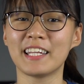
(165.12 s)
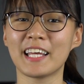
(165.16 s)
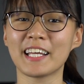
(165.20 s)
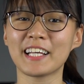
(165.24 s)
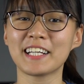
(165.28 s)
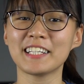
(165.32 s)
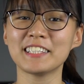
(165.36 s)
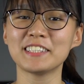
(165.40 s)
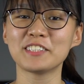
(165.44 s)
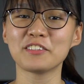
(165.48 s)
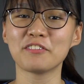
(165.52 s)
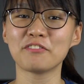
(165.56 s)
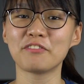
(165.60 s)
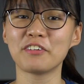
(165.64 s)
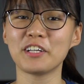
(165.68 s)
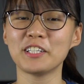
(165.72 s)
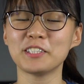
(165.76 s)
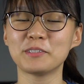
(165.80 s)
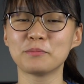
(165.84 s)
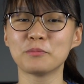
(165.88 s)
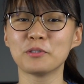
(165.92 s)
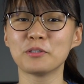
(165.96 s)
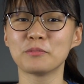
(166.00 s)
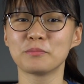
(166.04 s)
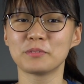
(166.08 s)
Like us on
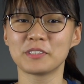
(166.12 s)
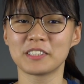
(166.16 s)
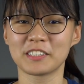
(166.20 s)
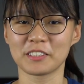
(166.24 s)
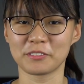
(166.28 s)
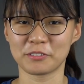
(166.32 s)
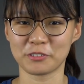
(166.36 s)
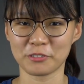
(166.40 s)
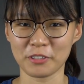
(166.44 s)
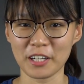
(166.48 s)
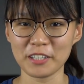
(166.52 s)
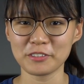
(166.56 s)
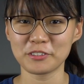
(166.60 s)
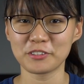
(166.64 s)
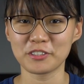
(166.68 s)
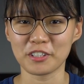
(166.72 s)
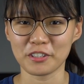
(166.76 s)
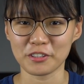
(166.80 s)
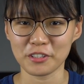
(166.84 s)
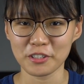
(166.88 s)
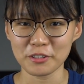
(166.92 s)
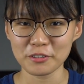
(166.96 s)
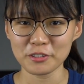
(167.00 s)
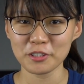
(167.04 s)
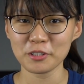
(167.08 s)
Facebook, subscribe to
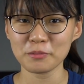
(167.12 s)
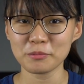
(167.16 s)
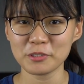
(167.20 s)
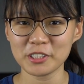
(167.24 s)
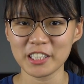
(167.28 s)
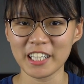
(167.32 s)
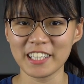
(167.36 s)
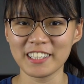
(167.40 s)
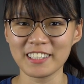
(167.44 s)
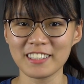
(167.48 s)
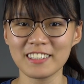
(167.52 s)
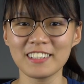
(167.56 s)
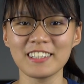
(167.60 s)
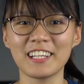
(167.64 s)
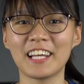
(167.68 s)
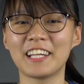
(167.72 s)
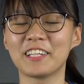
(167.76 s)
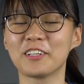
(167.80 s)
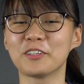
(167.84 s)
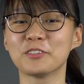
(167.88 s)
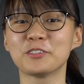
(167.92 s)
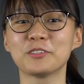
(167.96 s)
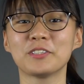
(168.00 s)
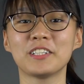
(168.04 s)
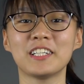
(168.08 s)
our YouTube channel
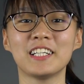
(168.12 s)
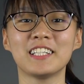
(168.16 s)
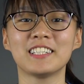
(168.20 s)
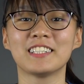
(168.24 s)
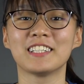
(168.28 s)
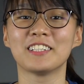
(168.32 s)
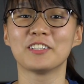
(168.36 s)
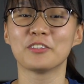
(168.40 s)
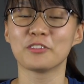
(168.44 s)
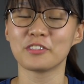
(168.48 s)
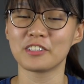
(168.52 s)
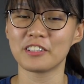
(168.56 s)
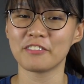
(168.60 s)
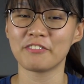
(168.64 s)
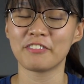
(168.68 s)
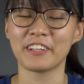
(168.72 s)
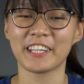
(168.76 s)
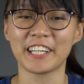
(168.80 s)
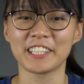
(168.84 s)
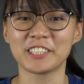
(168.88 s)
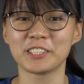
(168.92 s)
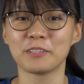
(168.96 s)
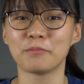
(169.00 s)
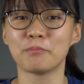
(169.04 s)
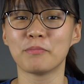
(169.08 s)
and also hit the
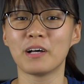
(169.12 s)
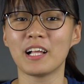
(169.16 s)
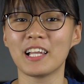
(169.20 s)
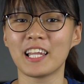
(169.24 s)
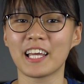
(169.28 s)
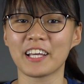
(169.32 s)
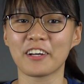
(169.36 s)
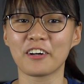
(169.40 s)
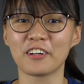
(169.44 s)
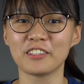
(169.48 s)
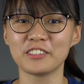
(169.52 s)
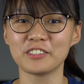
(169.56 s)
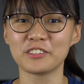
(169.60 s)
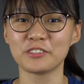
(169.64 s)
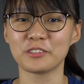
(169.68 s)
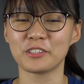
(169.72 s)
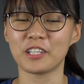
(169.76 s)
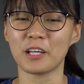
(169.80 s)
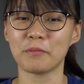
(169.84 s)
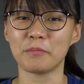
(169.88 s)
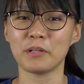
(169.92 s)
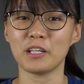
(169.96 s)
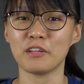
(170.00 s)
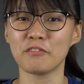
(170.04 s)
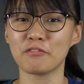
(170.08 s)
notification bell icon so
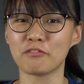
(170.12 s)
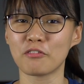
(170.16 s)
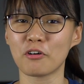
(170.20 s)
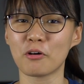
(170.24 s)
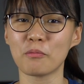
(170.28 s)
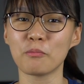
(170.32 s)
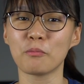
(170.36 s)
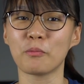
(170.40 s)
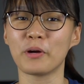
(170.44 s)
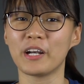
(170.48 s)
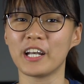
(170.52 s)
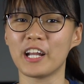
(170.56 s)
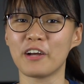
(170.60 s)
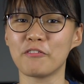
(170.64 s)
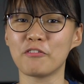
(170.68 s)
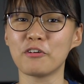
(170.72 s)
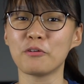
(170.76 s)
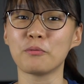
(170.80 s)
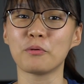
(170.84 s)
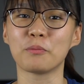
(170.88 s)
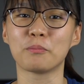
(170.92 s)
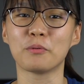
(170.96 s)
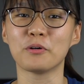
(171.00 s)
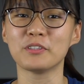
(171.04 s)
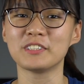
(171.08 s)
that be informed whenever
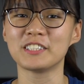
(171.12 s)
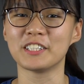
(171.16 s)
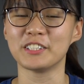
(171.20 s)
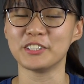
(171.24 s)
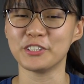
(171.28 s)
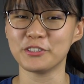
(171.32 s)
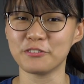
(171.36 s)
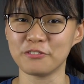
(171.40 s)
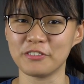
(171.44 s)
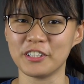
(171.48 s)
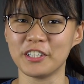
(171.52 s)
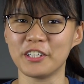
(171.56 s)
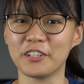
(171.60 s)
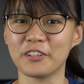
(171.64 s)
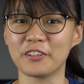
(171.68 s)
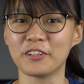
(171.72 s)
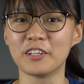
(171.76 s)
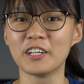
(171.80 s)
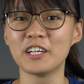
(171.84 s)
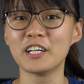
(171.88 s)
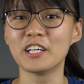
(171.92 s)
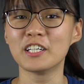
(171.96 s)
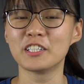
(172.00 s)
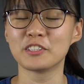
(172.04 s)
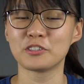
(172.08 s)
we post a new video.
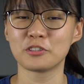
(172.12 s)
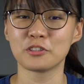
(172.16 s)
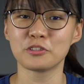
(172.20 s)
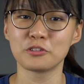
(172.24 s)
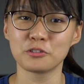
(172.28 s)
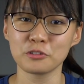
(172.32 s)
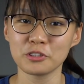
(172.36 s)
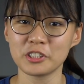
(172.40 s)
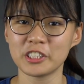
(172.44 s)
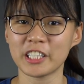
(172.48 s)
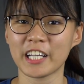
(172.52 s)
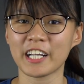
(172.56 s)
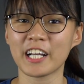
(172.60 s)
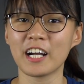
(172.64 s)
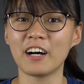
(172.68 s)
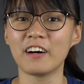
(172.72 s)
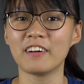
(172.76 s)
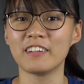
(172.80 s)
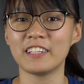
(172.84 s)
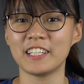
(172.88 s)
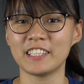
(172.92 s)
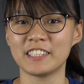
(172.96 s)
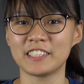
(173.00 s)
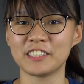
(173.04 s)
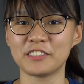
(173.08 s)
So do check out
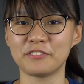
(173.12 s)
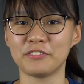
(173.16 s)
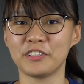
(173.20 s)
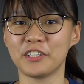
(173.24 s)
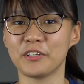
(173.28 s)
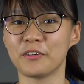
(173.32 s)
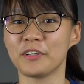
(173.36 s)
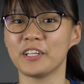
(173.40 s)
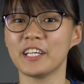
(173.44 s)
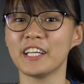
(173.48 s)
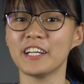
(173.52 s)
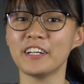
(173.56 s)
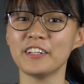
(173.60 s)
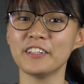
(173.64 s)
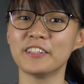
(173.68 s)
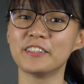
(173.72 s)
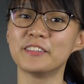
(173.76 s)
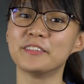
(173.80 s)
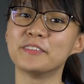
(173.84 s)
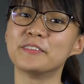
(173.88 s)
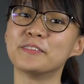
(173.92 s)
our latest video here.